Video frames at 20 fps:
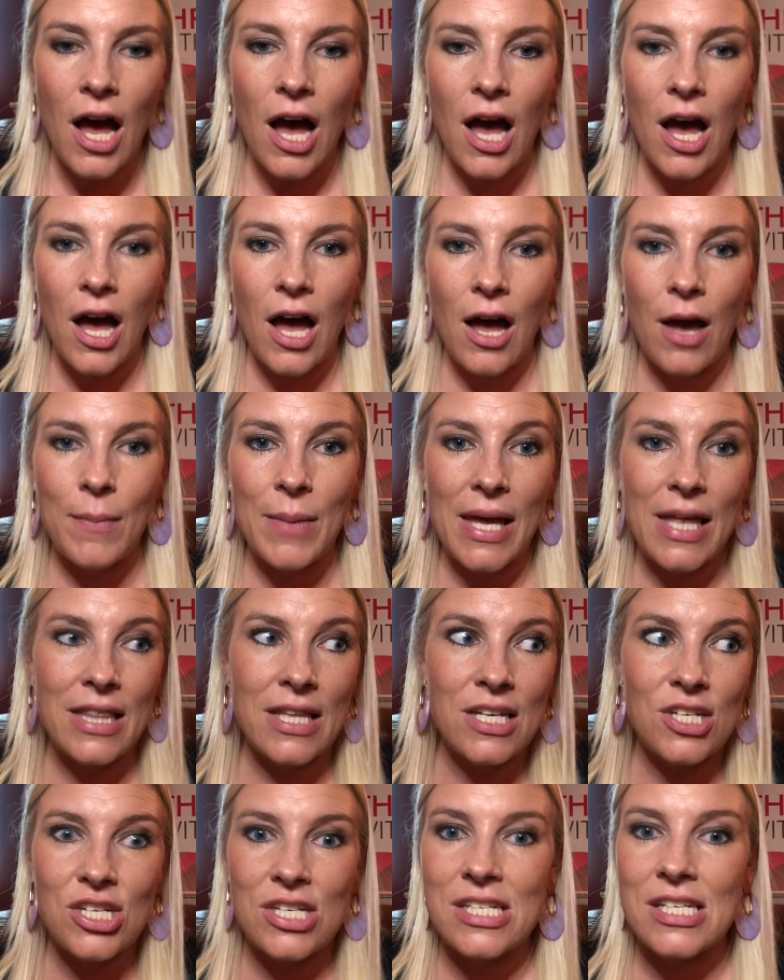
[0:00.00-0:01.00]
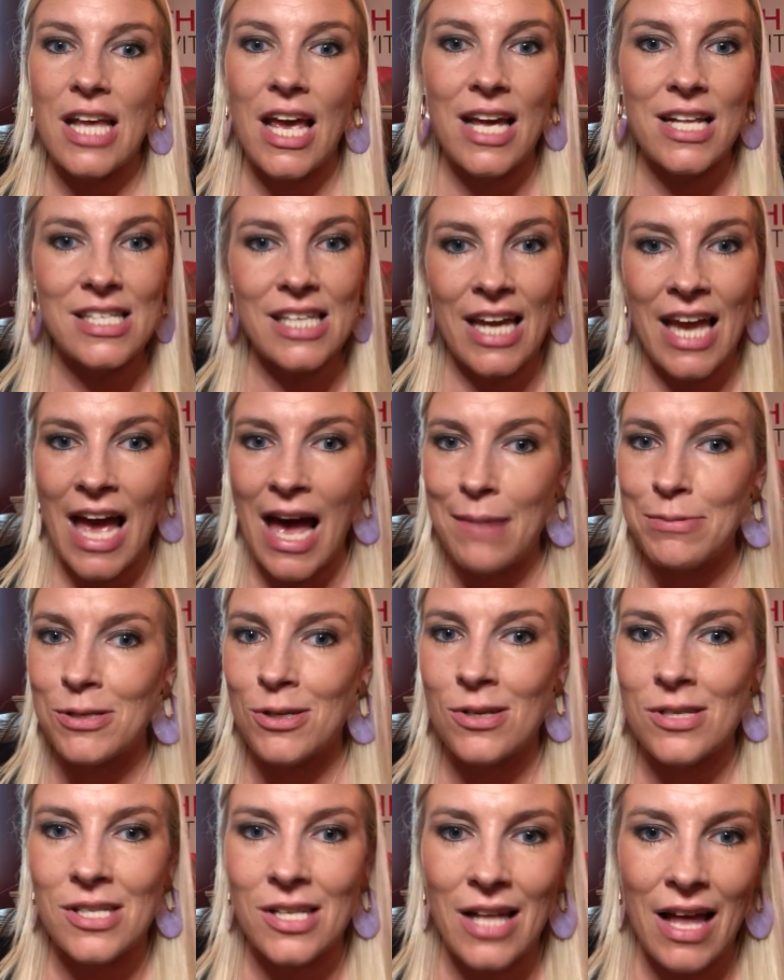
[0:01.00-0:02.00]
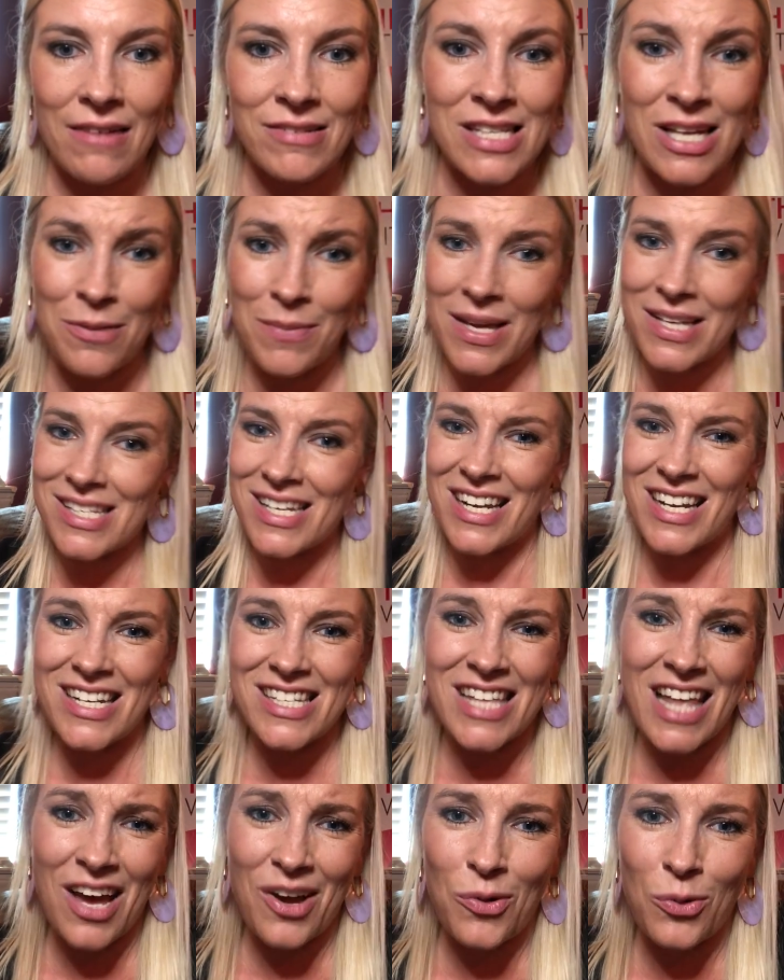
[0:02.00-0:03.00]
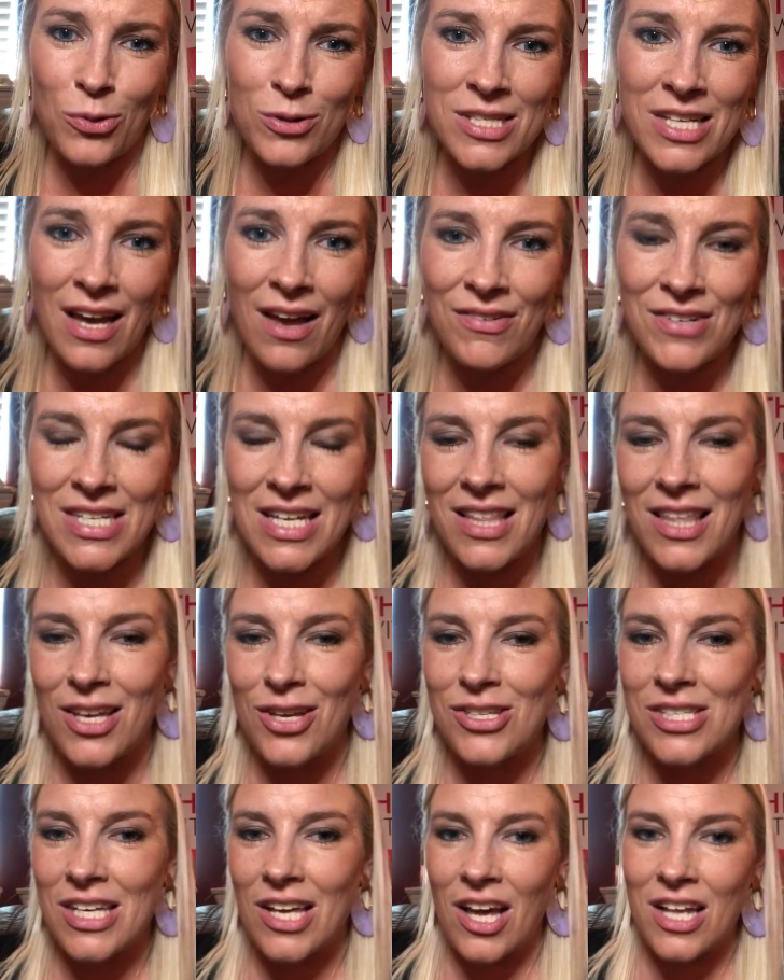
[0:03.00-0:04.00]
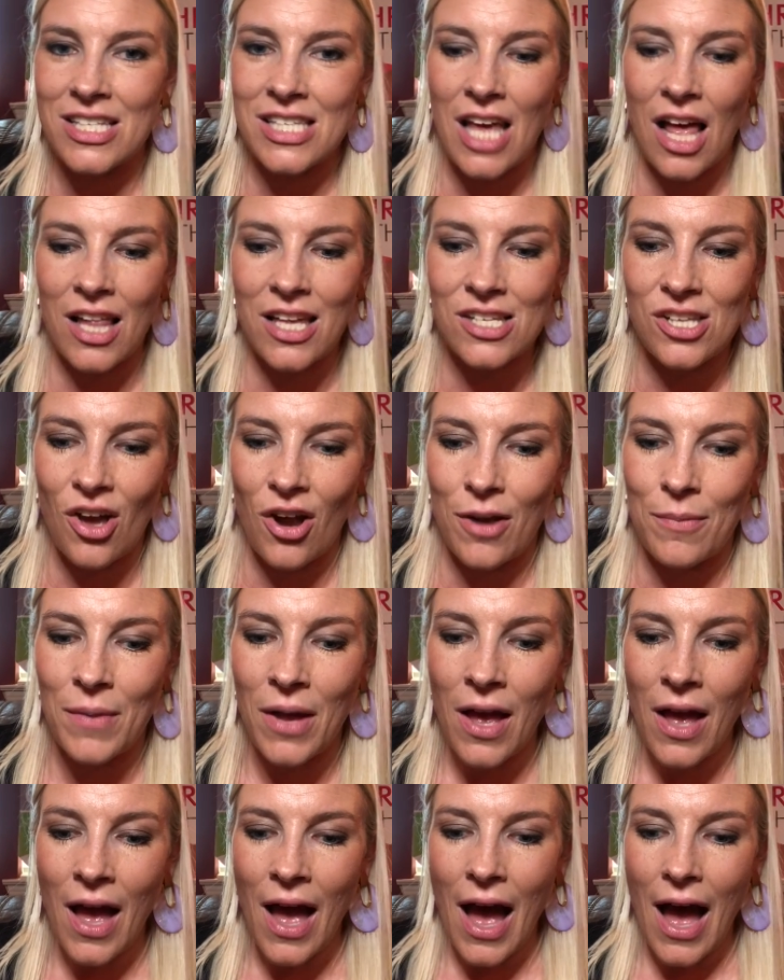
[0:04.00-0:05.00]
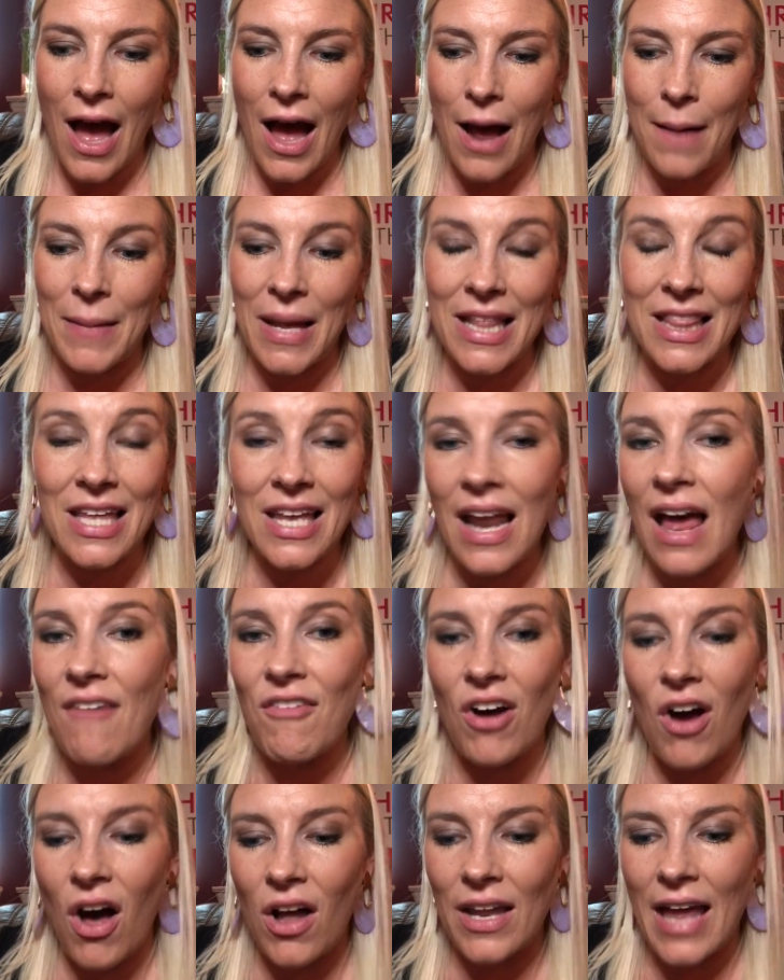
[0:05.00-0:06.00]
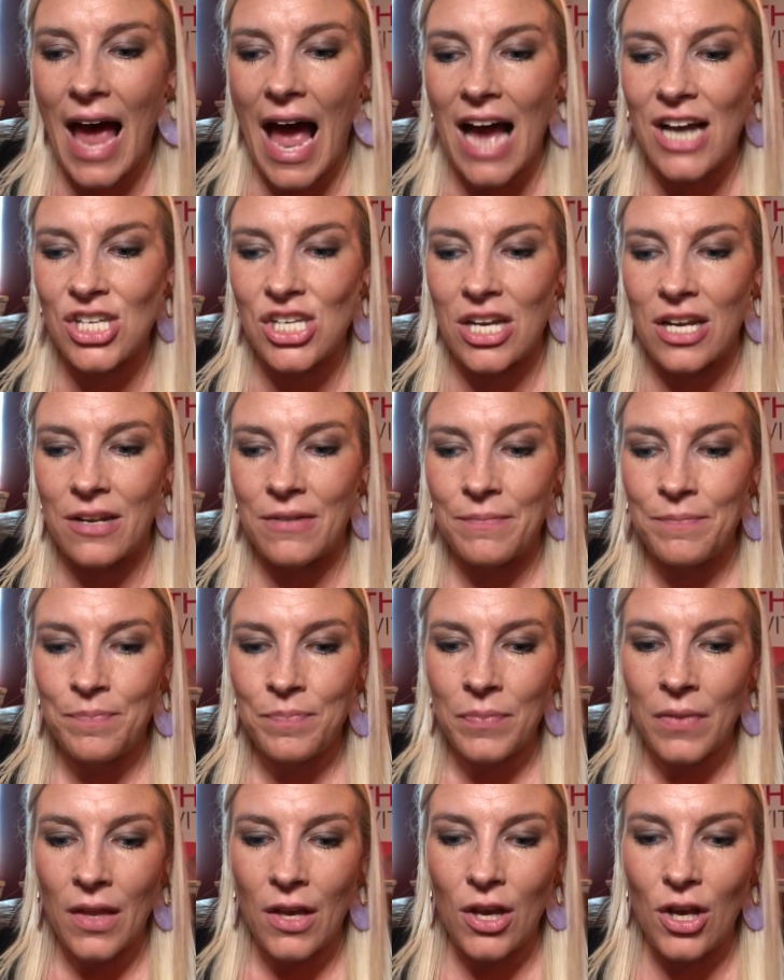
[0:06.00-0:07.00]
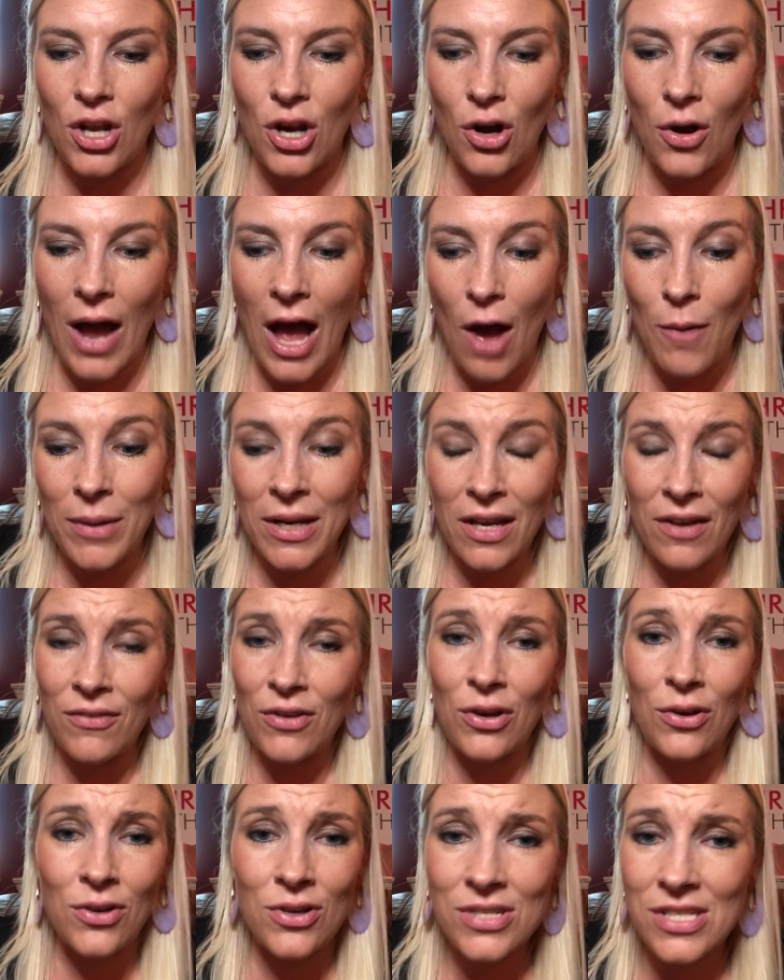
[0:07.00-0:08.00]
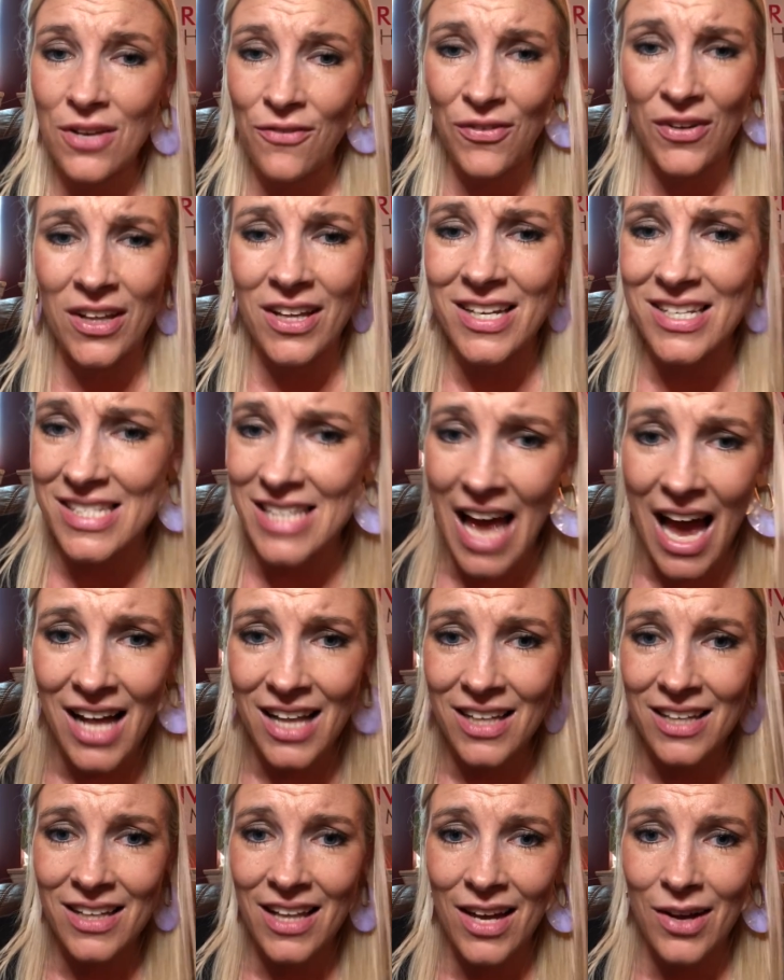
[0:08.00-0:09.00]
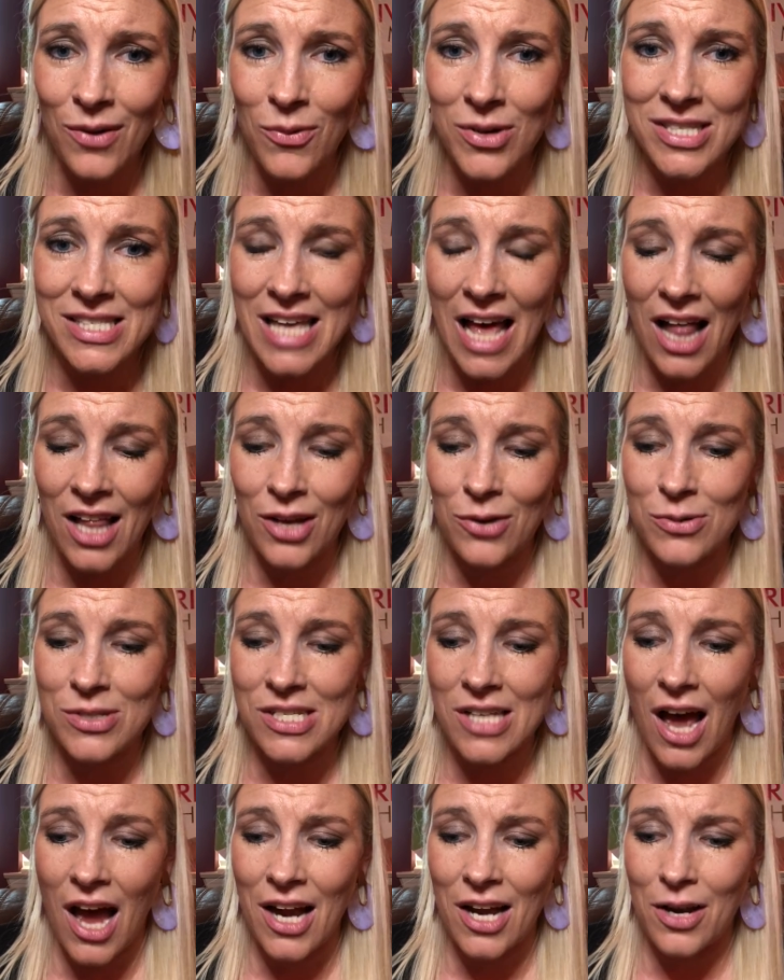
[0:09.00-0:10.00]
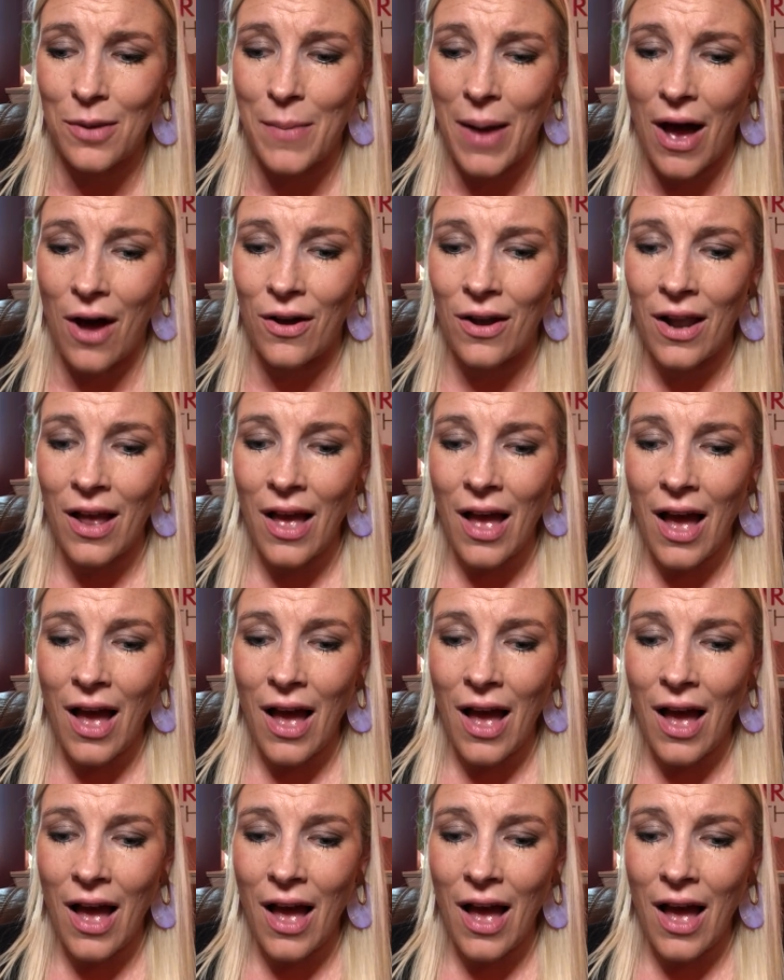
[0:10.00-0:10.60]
and then just say it's a capsule, it's a lifestyle mix, and it's that cool DFT that you see on Sally's arm. And then have a call to action. How many of you used to feel exactly like what Sally was talking about?